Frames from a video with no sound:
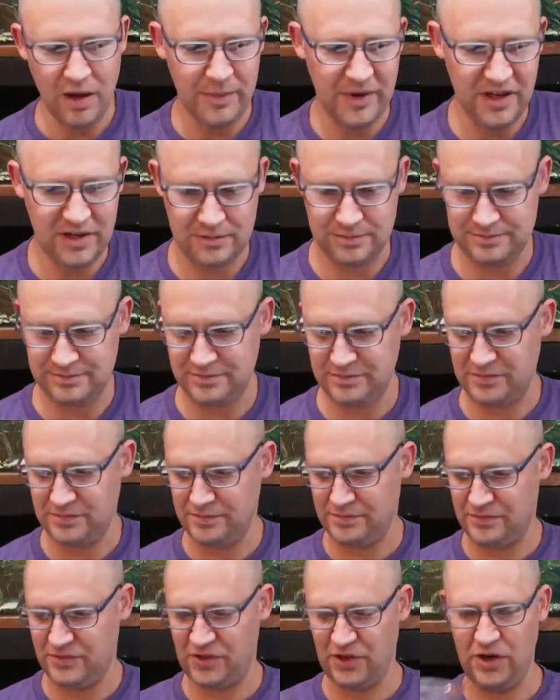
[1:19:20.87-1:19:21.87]
Oh man,
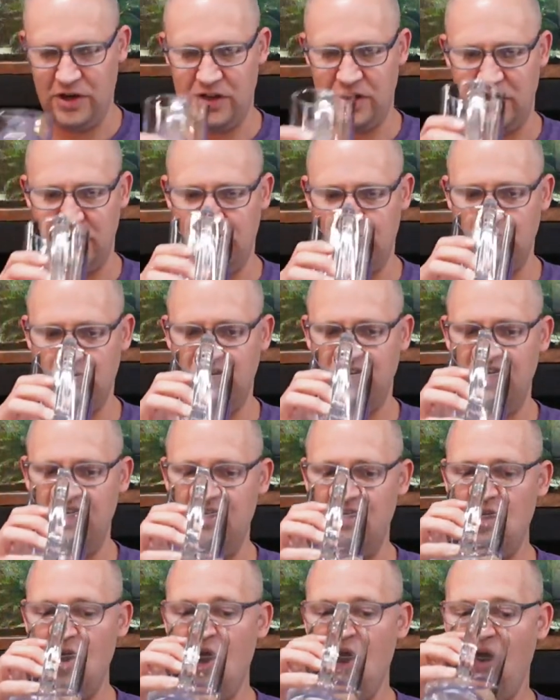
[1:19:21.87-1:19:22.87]
sorry, got to do it
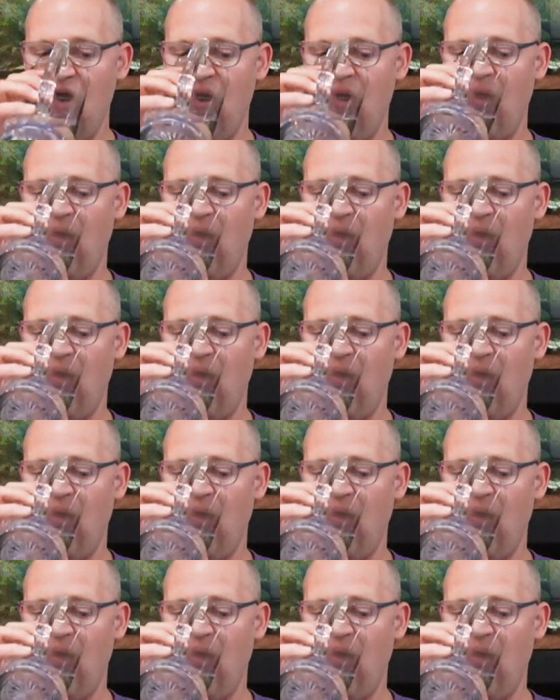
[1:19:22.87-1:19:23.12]
again.